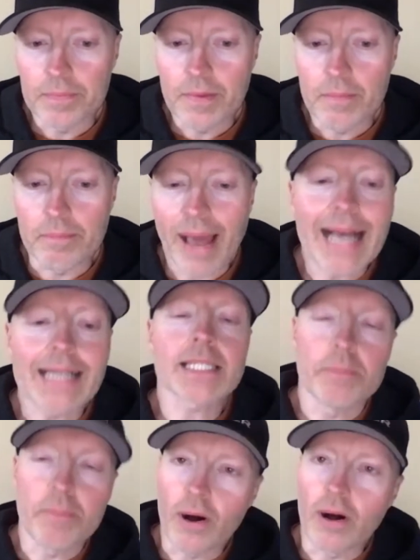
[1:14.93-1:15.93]

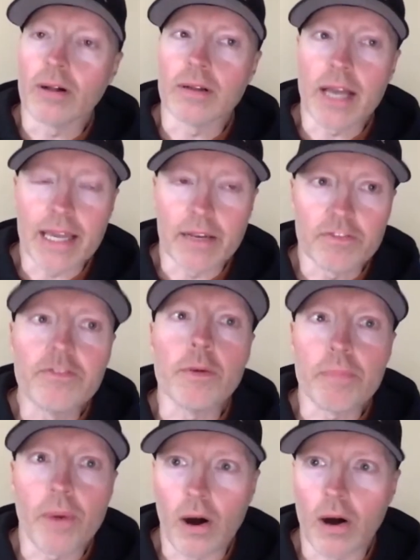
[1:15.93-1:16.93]
Basketball and
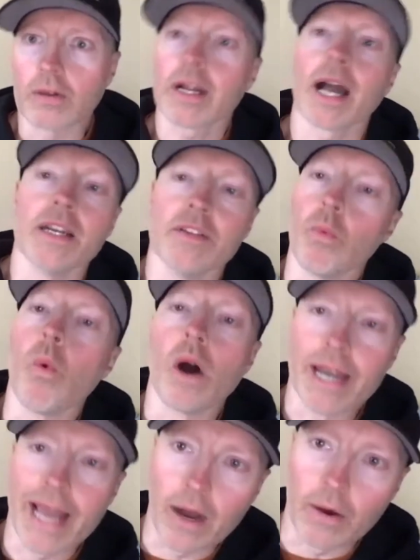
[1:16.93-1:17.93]
football kind of
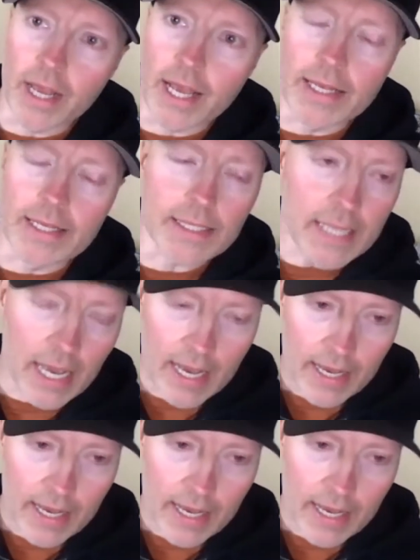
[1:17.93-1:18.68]
won out as